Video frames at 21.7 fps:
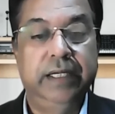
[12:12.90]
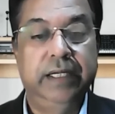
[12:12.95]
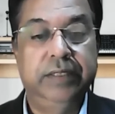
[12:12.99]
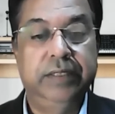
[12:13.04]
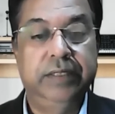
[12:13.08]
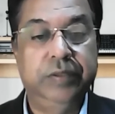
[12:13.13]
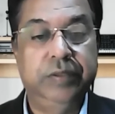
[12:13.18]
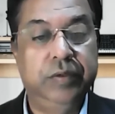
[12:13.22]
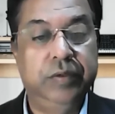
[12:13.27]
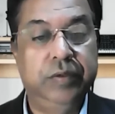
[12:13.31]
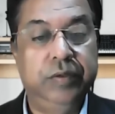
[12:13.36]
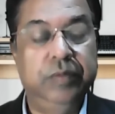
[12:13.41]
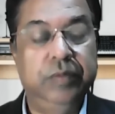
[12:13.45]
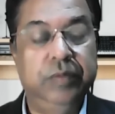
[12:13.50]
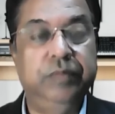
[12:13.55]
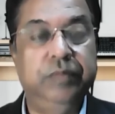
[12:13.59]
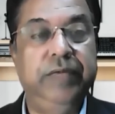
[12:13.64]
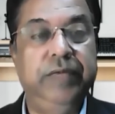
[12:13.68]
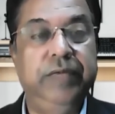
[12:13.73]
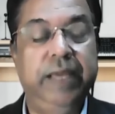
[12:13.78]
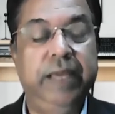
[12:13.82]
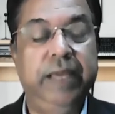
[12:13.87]
So
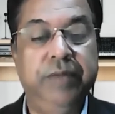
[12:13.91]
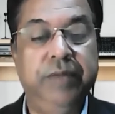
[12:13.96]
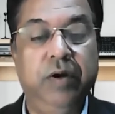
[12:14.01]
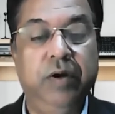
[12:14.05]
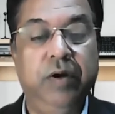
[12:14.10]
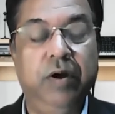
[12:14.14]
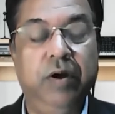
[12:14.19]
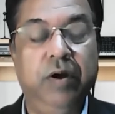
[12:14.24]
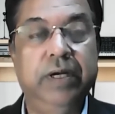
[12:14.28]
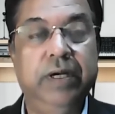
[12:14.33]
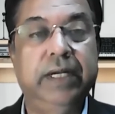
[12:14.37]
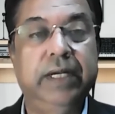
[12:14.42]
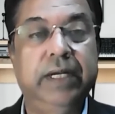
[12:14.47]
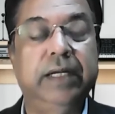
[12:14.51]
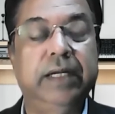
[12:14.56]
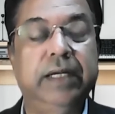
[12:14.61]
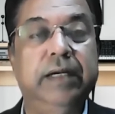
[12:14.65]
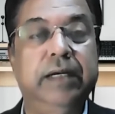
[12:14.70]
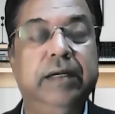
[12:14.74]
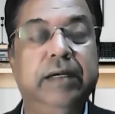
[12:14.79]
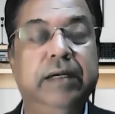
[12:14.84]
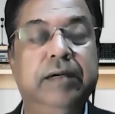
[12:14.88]
we have gone
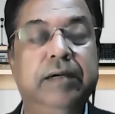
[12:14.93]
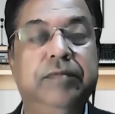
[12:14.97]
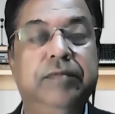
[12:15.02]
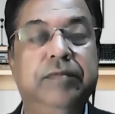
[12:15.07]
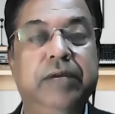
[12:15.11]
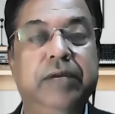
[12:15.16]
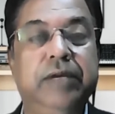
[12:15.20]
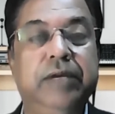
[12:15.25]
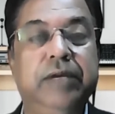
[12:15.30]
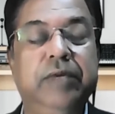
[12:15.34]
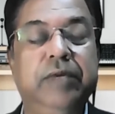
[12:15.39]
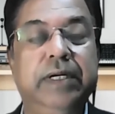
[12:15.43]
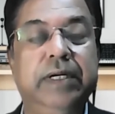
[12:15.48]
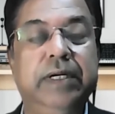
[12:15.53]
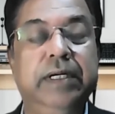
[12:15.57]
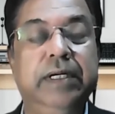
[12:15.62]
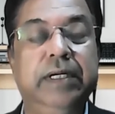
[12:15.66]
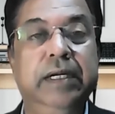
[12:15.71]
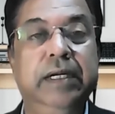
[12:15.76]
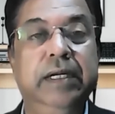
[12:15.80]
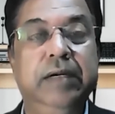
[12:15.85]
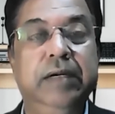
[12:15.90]

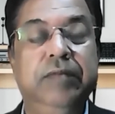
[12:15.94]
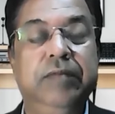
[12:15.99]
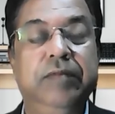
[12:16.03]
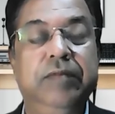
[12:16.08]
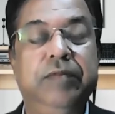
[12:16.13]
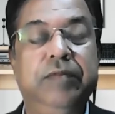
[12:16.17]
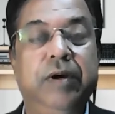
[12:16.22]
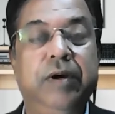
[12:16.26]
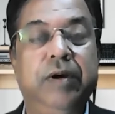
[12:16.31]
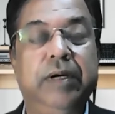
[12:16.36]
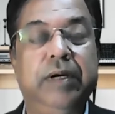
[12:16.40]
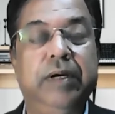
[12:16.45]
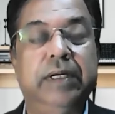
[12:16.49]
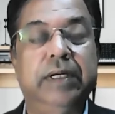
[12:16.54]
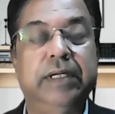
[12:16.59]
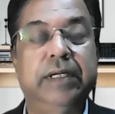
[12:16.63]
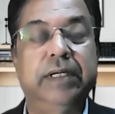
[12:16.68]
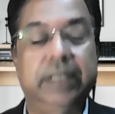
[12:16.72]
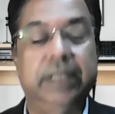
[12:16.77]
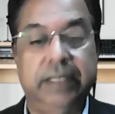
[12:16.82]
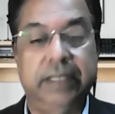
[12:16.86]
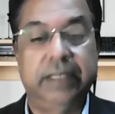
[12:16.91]
forward for
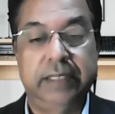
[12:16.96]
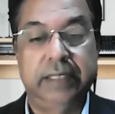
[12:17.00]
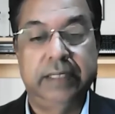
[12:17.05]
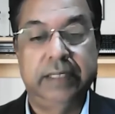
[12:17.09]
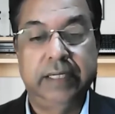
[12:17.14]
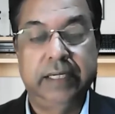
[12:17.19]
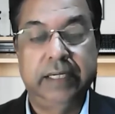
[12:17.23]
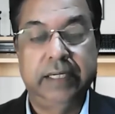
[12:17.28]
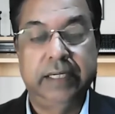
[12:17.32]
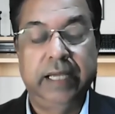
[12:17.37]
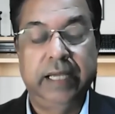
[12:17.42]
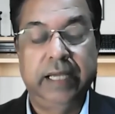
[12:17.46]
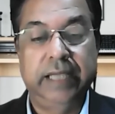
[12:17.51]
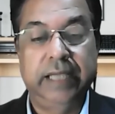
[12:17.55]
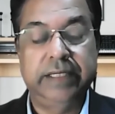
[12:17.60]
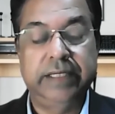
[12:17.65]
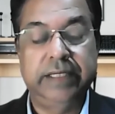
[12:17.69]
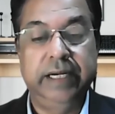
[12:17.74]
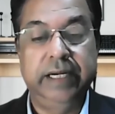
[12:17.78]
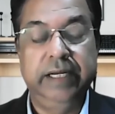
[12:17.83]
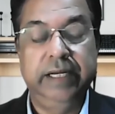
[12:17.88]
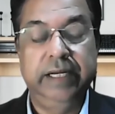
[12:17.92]

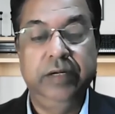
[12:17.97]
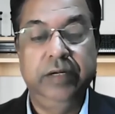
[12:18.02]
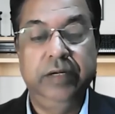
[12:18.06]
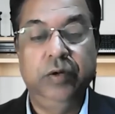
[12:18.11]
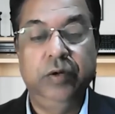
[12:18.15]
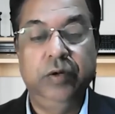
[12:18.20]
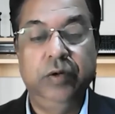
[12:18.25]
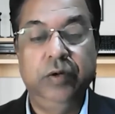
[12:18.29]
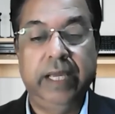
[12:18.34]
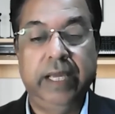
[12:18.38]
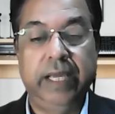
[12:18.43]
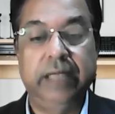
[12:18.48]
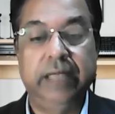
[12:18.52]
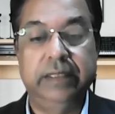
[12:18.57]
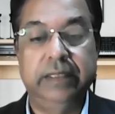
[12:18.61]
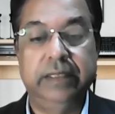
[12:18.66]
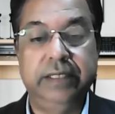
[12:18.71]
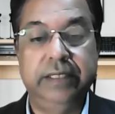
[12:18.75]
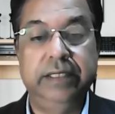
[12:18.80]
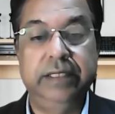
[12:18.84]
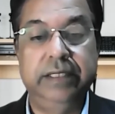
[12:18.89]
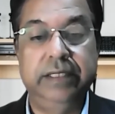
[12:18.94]
extending loan, and
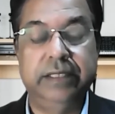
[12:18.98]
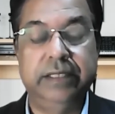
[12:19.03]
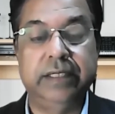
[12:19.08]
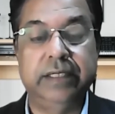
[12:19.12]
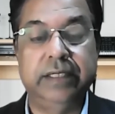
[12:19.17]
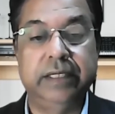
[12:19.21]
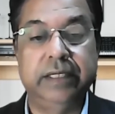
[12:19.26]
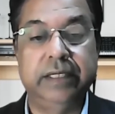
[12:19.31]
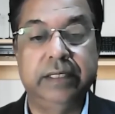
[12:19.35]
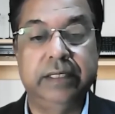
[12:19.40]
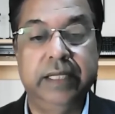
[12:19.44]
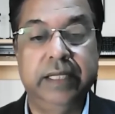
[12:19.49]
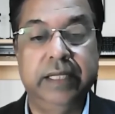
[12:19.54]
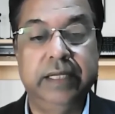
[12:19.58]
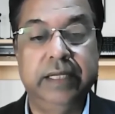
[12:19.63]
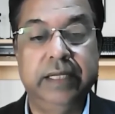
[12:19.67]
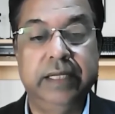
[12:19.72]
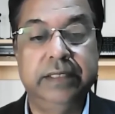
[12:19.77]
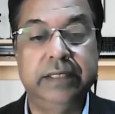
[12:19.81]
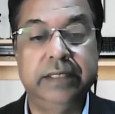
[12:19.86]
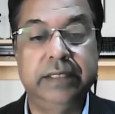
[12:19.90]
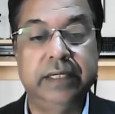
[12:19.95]
since there
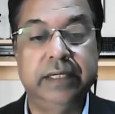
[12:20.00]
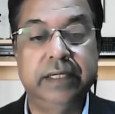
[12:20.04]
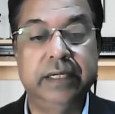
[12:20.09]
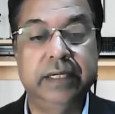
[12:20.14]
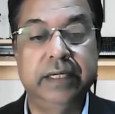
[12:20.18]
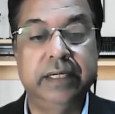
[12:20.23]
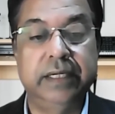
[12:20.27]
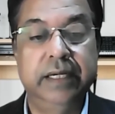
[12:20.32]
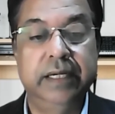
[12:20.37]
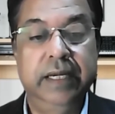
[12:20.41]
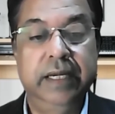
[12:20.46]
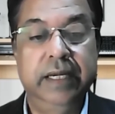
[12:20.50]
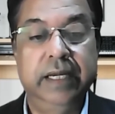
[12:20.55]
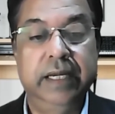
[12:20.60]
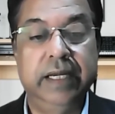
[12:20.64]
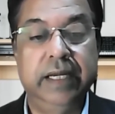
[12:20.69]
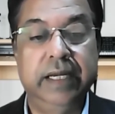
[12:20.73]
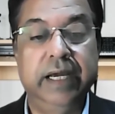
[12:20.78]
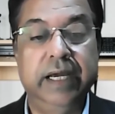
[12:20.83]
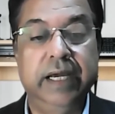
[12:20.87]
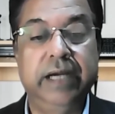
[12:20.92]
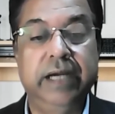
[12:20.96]
is a
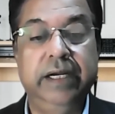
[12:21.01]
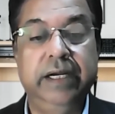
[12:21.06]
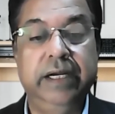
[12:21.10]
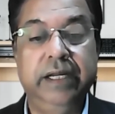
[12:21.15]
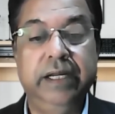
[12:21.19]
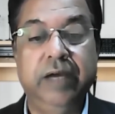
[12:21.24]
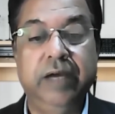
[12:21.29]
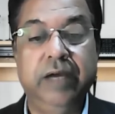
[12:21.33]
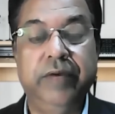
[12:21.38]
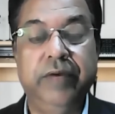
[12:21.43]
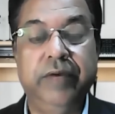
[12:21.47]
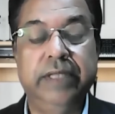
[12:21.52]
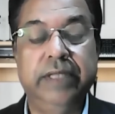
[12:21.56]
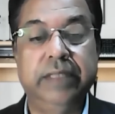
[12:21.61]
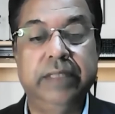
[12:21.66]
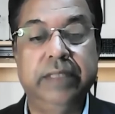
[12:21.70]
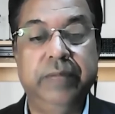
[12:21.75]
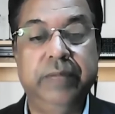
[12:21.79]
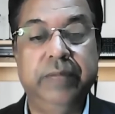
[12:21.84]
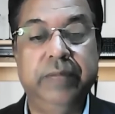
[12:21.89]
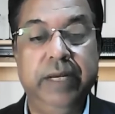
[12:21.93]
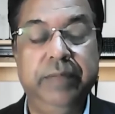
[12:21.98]
guarantee coverage
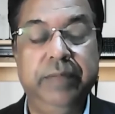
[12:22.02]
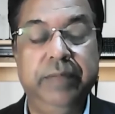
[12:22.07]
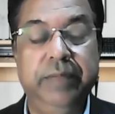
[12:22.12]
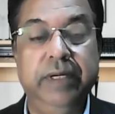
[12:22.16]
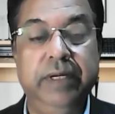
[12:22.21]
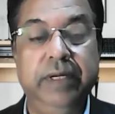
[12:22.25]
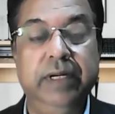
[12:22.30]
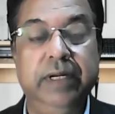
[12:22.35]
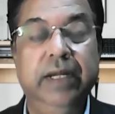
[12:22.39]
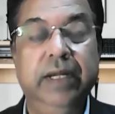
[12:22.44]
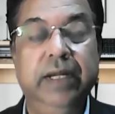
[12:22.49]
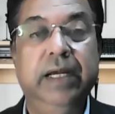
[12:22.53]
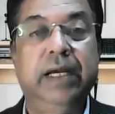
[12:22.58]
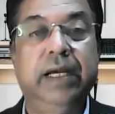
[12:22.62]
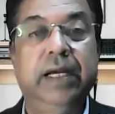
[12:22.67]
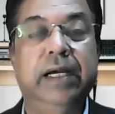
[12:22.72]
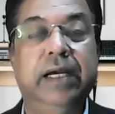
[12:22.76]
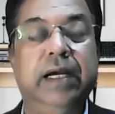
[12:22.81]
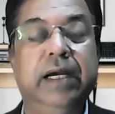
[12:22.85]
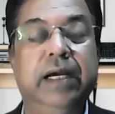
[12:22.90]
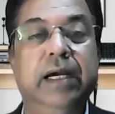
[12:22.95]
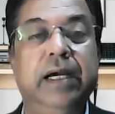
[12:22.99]
available,
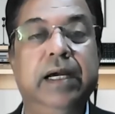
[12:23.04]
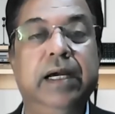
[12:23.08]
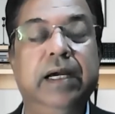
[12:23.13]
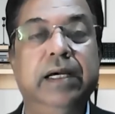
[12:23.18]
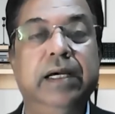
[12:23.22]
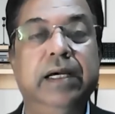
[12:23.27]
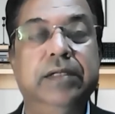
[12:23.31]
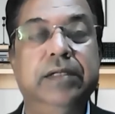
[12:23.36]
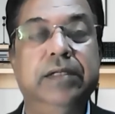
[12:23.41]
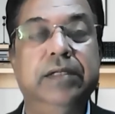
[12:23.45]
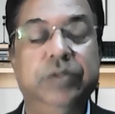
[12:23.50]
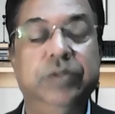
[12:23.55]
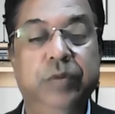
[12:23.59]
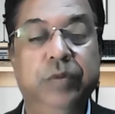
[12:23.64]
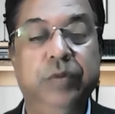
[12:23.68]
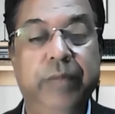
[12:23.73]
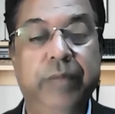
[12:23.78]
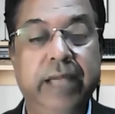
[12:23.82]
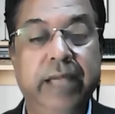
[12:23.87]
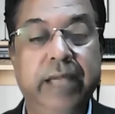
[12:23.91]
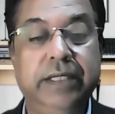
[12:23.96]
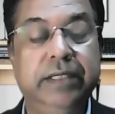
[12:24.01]
so
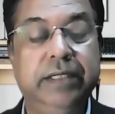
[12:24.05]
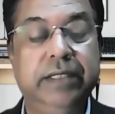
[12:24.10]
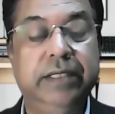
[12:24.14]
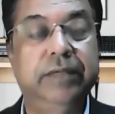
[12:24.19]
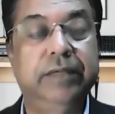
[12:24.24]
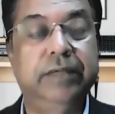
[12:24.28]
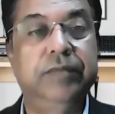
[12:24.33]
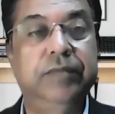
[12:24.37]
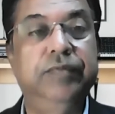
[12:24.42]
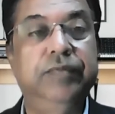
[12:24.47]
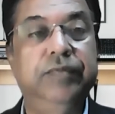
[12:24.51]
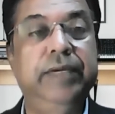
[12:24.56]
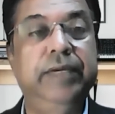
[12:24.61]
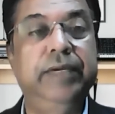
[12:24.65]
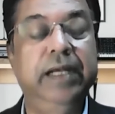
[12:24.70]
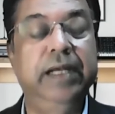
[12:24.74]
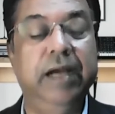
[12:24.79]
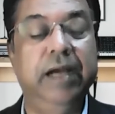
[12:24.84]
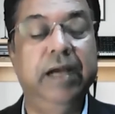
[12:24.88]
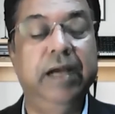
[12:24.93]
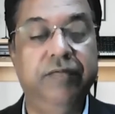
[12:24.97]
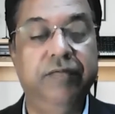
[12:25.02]
banks
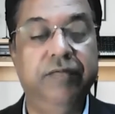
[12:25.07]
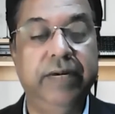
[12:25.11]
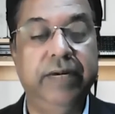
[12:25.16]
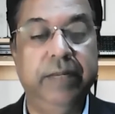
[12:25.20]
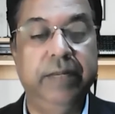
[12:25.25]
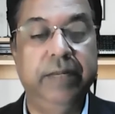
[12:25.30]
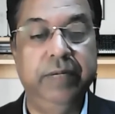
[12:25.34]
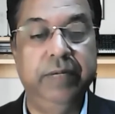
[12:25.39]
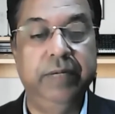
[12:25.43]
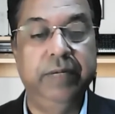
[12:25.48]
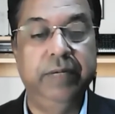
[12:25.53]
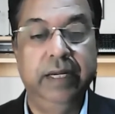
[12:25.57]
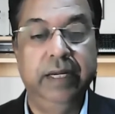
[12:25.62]
feel comfortable.